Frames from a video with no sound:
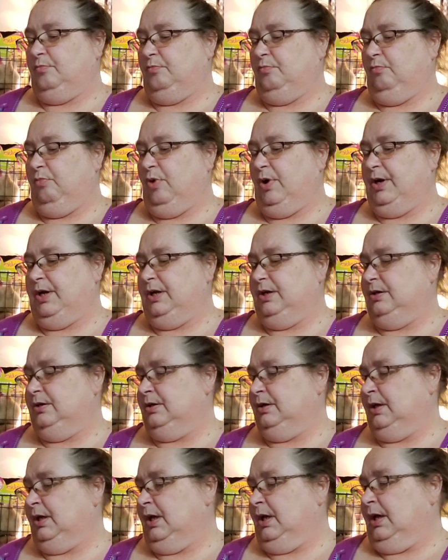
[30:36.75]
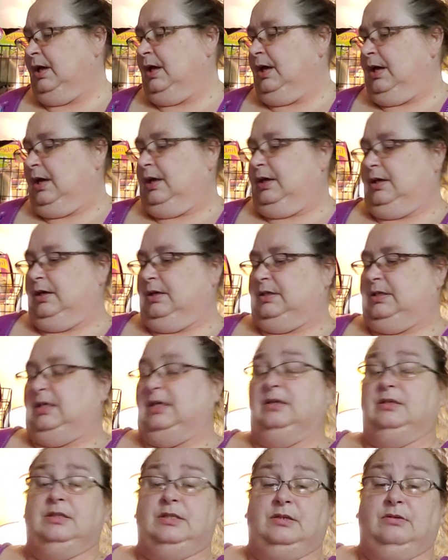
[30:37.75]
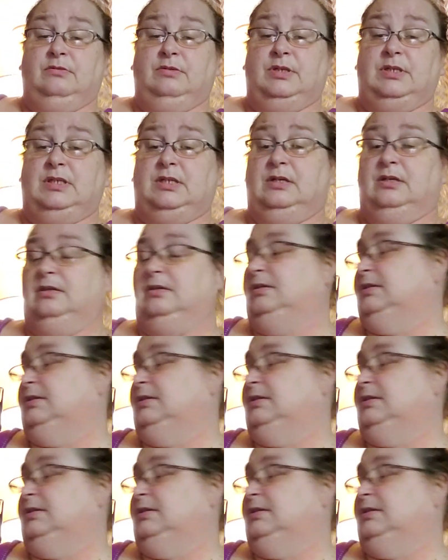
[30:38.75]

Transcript: wooden utensils